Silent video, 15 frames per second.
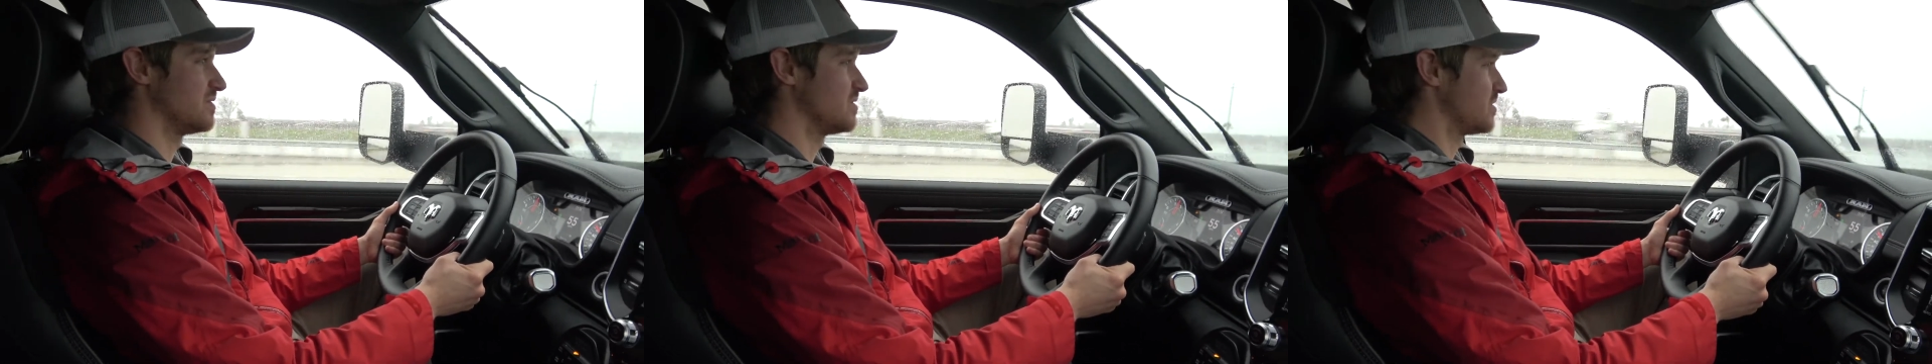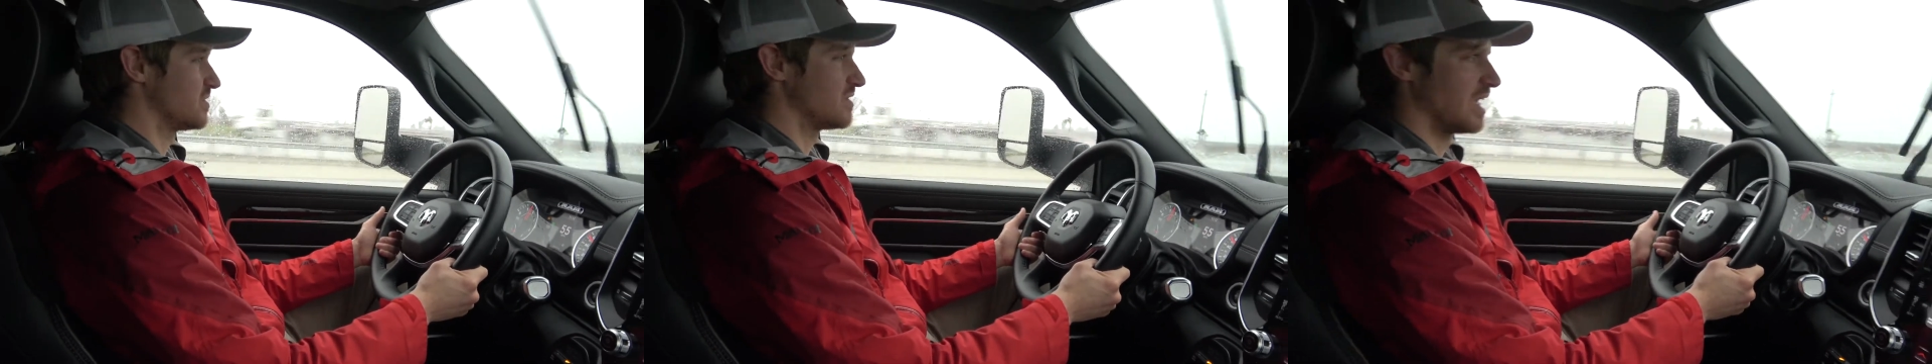
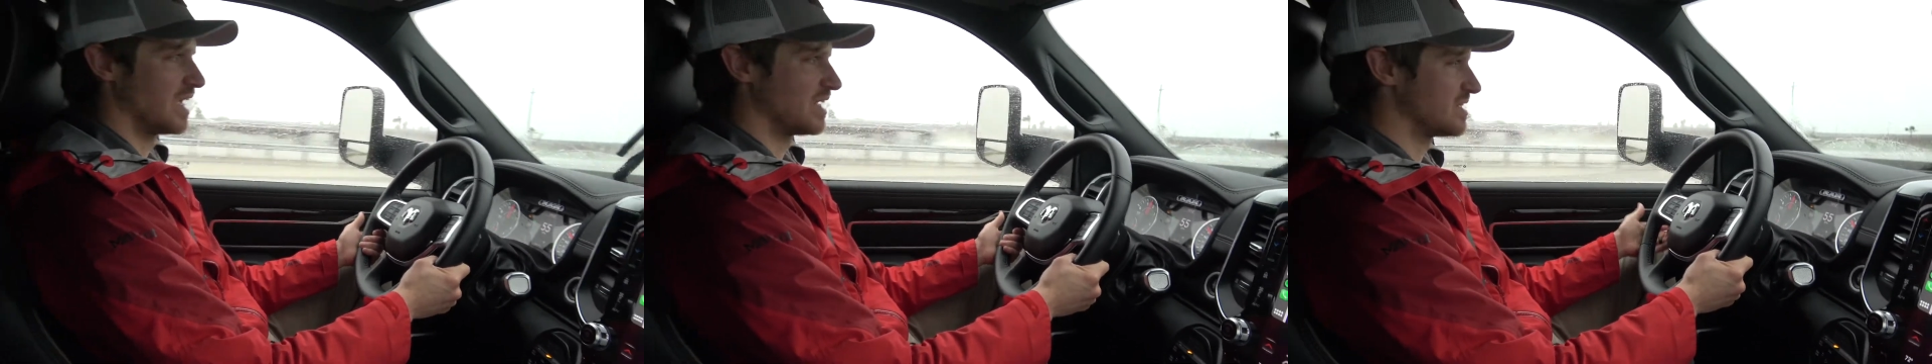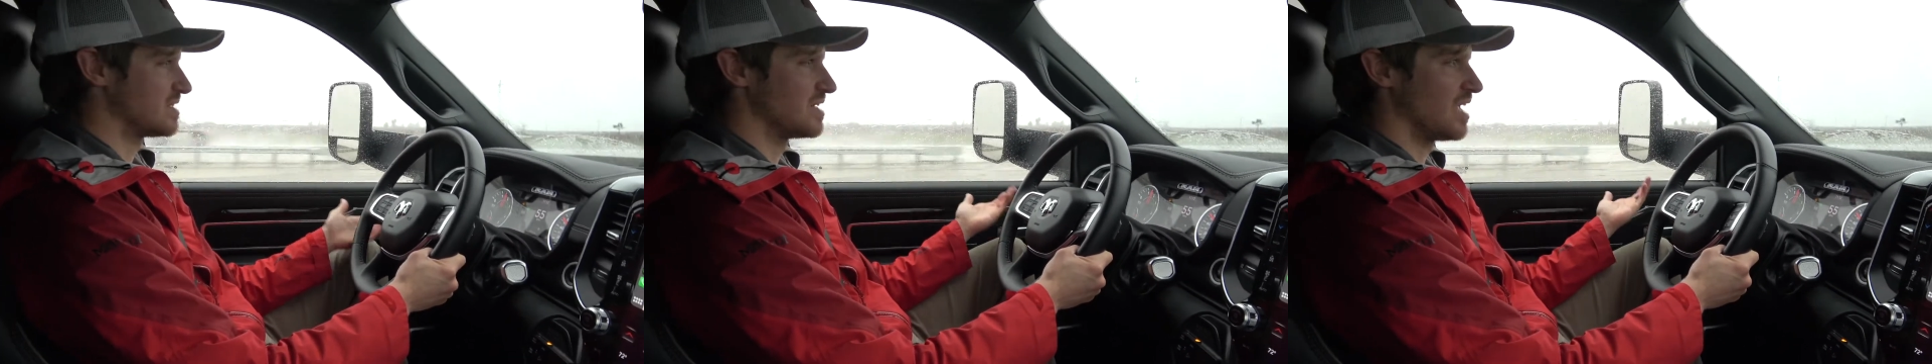It's
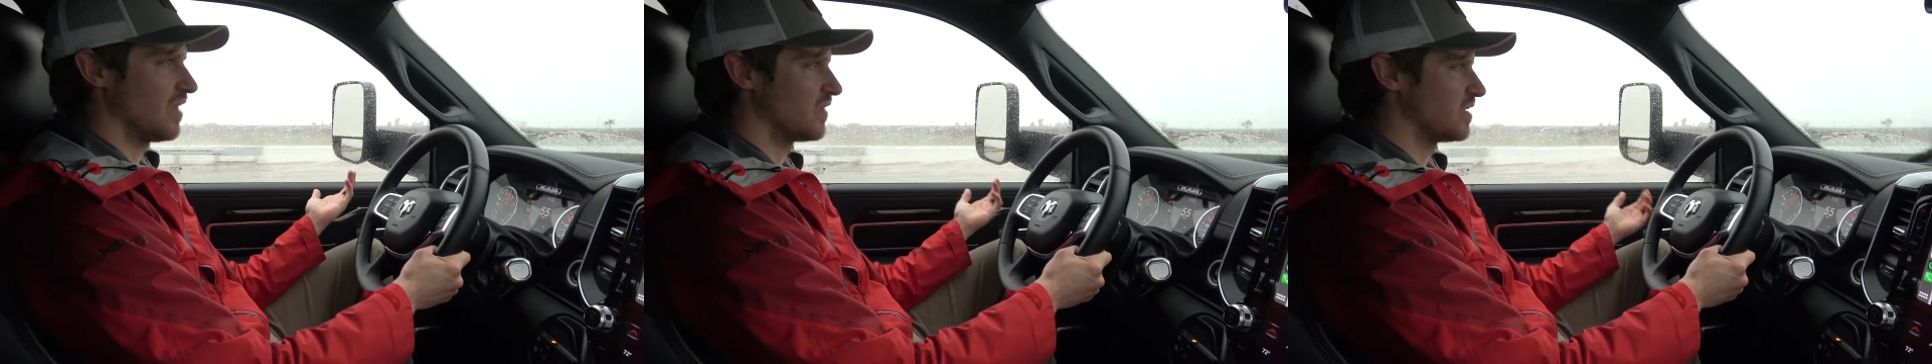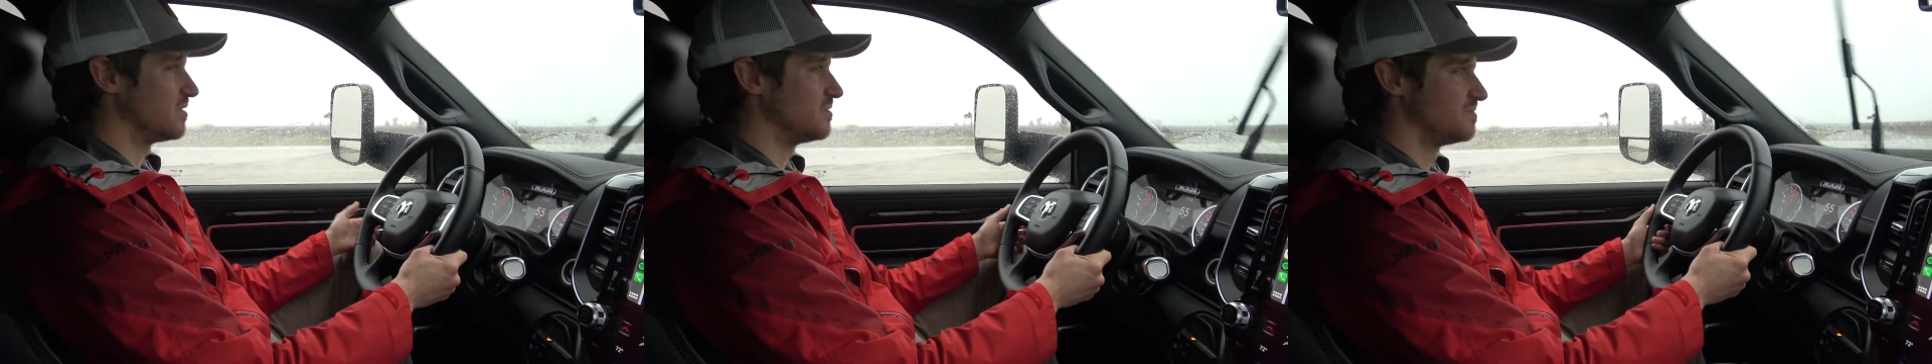like it's
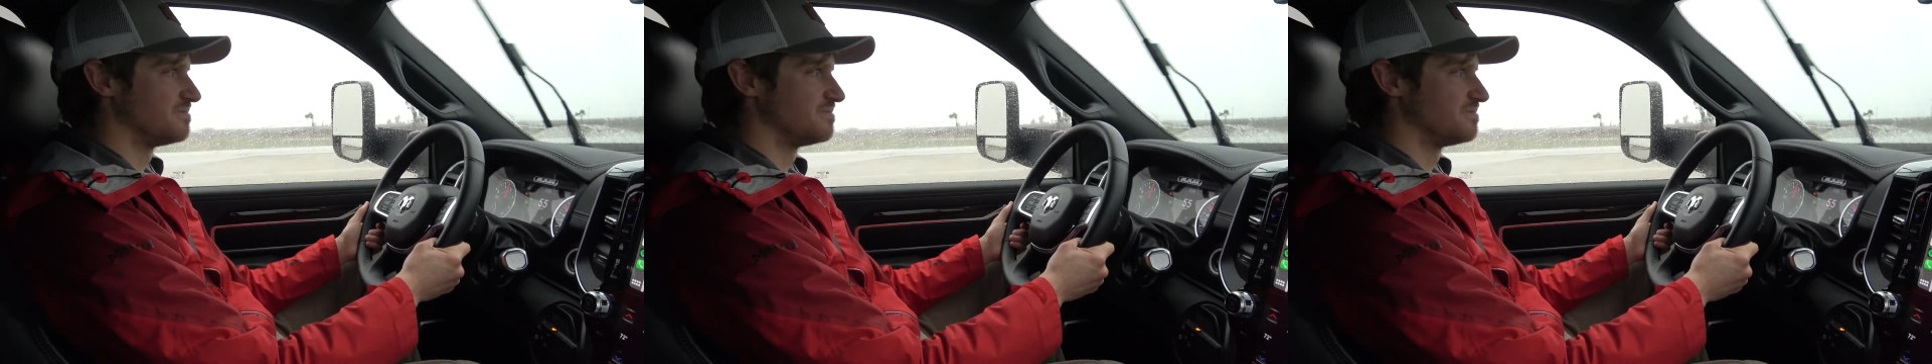nothing.